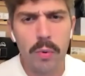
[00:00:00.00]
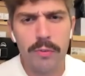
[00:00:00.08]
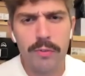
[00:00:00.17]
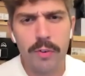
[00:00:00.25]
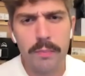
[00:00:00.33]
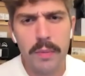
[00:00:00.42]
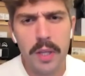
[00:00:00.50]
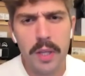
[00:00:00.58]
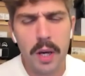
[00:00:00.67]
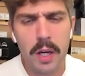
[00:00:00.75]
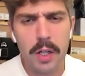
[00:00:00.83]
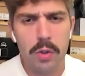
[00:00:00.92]
for
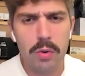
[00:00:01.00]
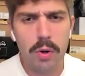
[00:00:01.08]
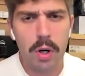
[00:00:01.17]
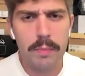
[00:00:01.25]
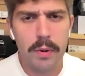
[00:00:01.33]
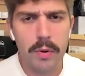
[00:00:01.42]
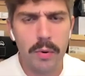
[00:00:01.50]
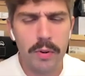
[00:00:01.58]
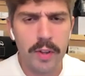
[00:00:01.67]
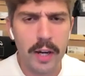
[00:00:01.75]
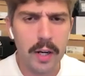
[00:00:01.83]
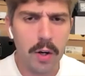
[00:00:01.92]
me, I grew up in
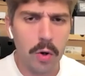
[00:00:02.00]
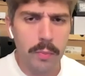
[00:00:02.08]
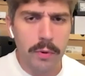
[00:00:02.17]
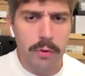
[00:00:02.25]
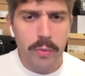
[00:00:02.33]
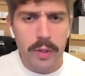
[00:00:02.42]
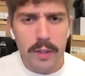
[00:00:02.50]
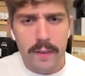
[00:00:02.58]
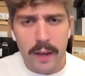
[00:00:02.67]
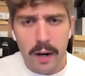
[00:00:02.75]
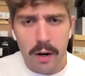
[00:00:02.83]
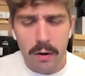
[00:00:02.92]
North Idaho between
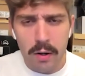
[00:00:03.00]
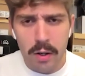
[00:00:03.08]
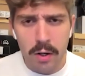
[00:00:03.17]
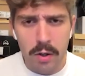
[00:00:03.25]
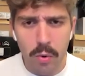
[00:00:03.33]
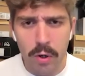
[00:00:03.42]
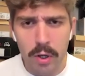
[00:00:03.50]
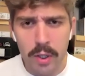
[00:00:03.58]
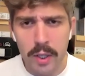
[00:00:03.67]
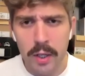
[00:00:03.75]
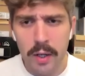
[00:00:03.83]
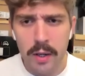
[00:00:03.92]
there and
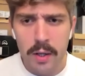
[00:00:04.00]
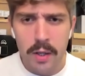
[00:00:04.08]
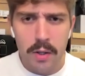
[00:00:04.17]
Oregon.